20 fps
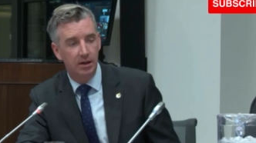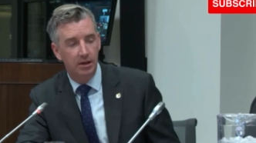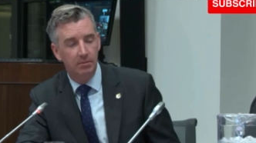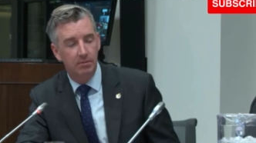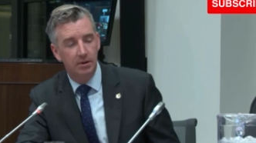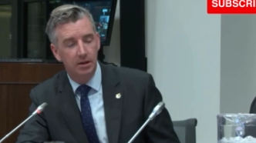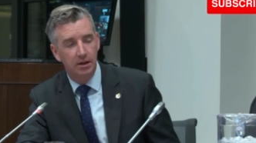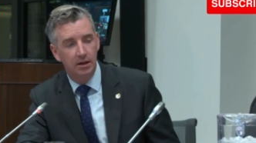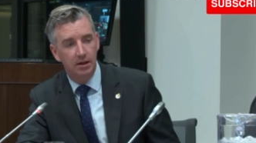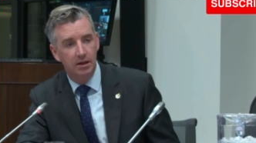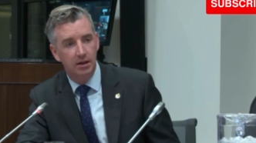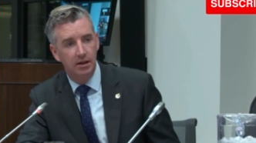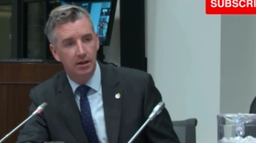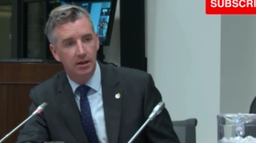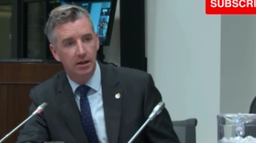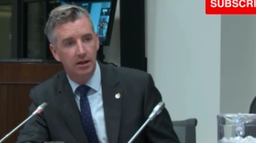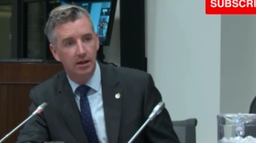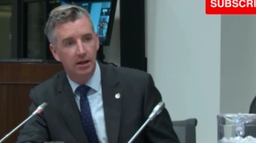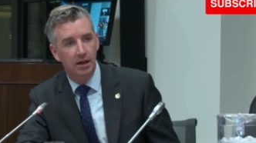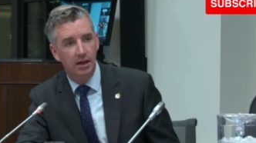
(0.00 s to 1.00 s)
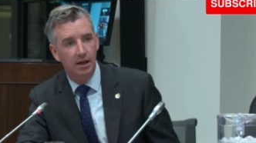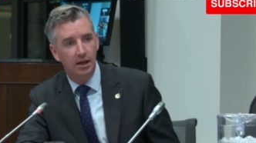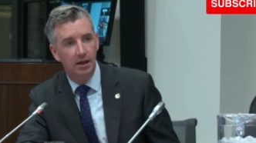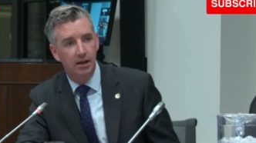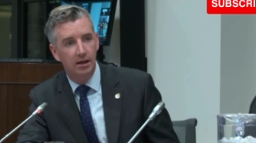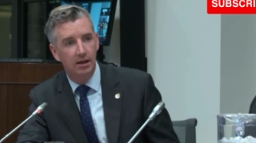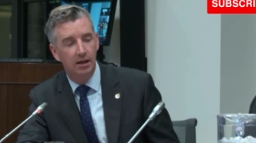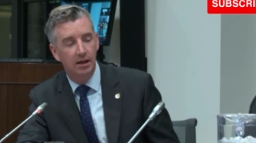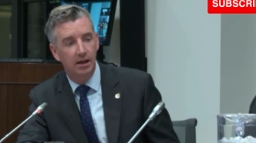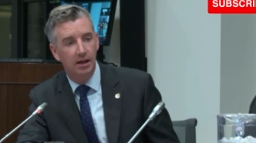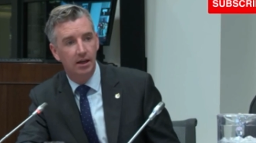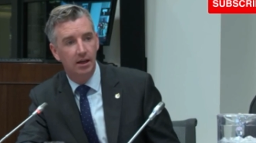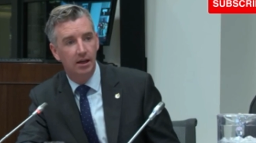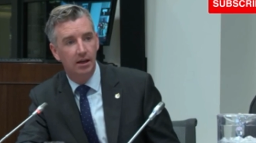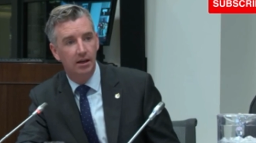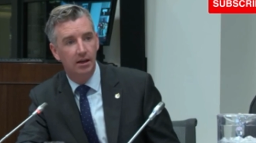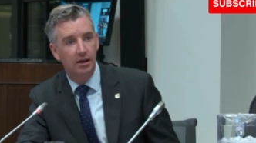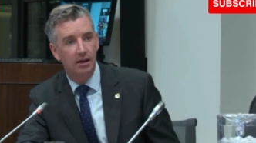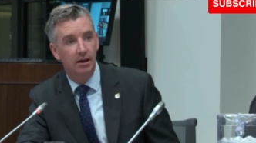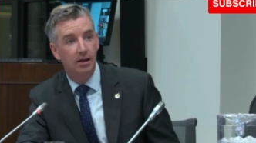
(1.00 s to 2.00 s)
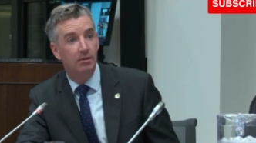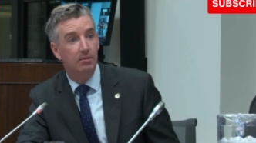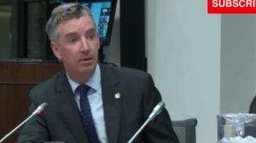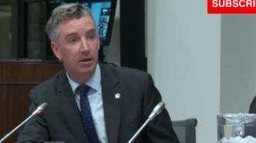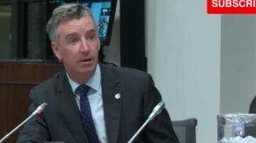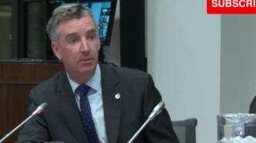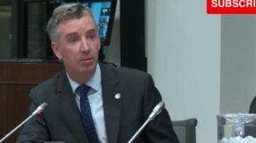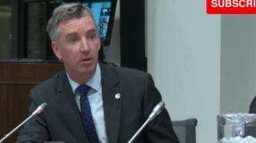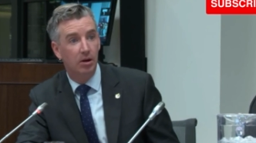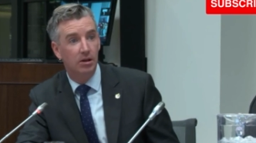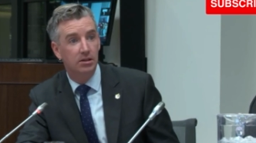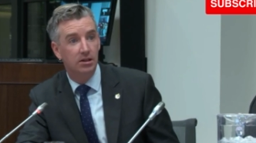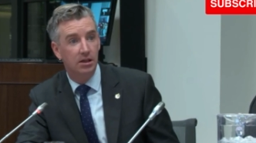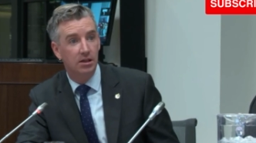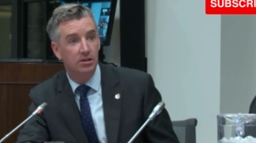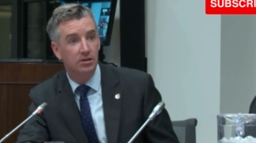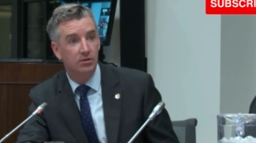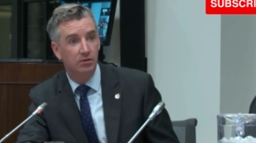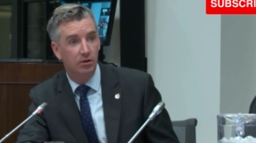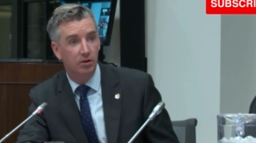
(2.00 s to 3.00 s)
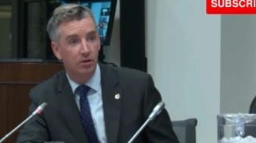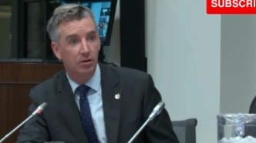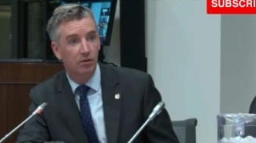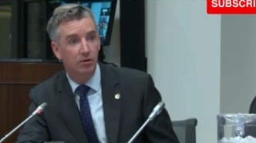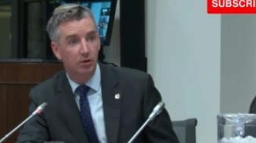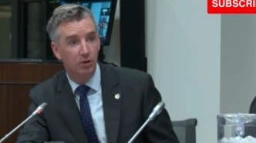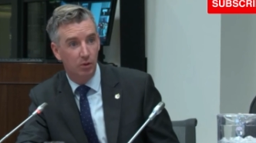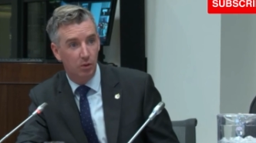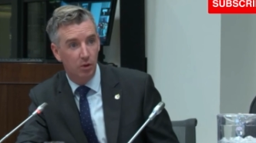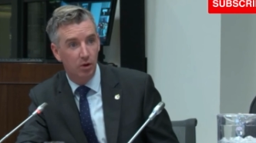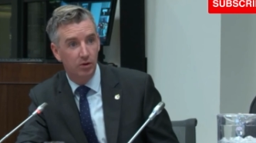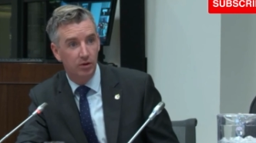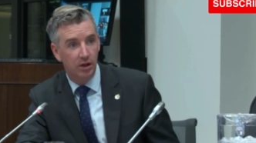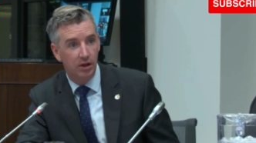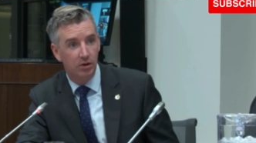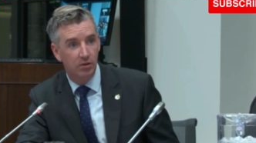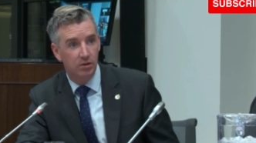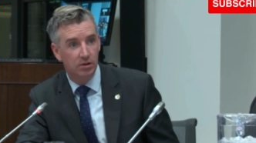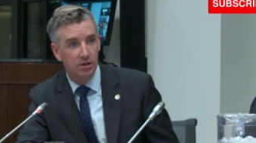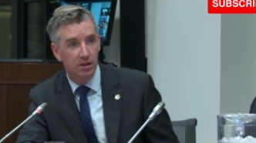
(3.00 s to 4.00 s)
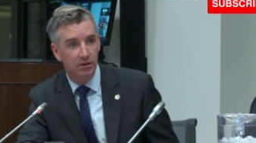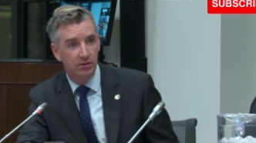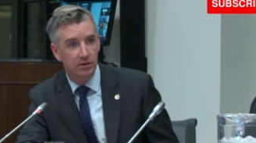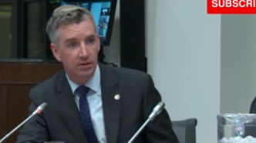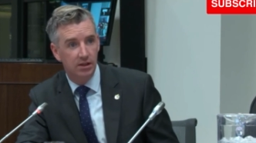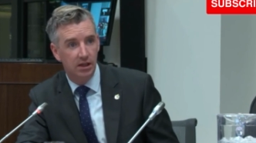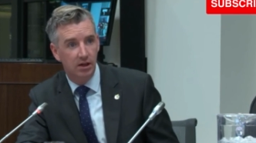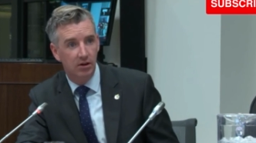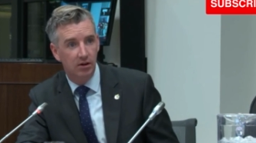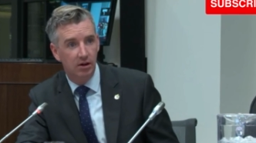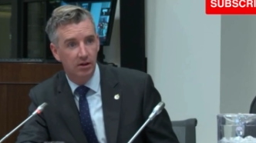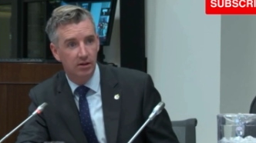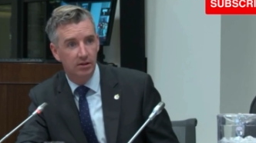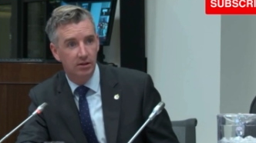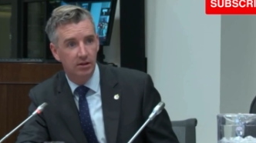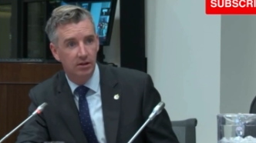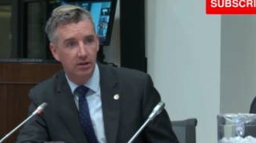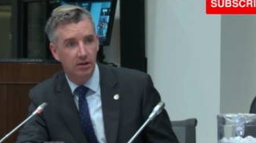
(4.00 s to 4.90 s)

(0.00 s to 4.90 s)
competed in a bidding process for the work that you received. Is that correct?